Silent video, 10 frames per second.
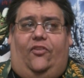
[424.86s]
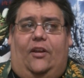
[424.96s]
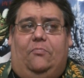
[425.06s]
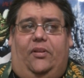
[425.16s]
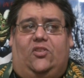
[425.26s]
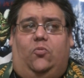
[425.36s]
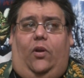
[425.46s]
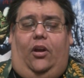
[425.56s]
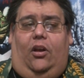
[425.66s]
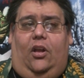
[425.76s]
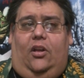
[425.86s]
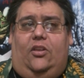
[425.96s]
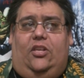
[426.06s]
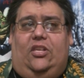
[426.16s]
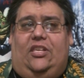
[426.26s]
find bits where
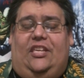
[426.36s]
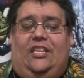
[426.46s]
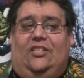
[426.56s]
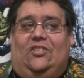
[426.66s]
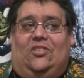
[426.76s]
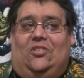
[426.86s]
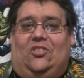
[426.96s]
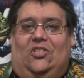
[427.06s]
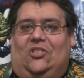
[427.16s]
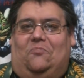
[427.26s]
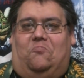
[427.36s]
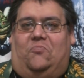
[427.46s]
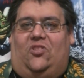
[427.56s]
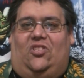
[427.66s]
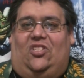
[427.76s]
he's just
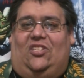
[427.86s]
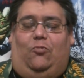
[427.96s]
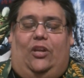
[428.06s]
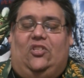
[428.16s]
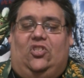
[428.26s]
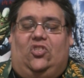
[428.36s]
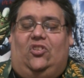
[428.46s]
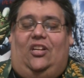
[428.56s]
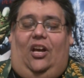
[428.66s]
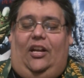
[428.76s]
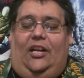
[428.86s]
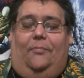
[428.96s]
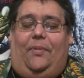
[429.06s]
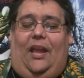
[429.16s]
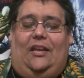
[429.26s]
cutting
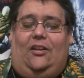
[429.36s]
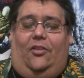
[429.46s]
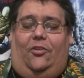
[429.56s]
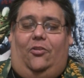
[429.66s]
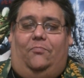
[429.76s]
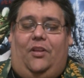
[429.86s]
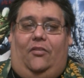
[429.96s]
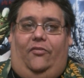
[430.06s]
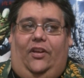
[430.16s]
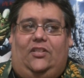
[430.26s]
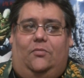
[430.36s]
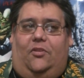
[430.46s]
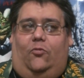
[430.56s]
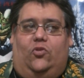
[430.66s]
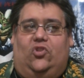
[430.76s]
up another, victim.
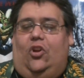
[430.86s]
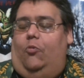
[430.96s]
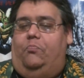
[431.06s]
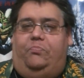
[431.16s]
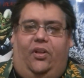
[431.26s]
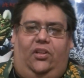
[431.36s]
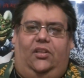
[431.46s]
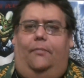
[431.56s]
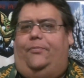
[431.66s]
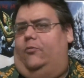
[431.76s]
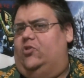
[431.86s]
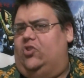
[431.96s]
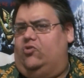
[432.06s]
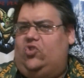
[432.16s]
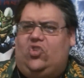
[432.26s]
There was no build-up, there was
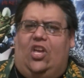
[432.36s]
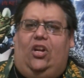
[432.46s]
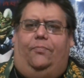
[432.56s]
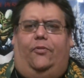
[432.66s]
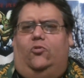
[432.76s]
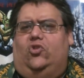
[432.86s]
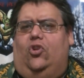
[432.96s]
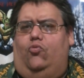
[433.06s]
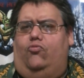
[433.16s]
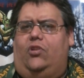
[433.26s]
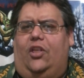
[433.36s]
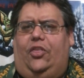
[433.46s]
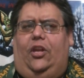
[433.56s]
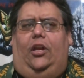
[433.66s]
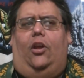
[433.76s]
no setup, there was no
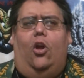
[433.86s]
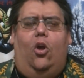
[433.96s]
nothing.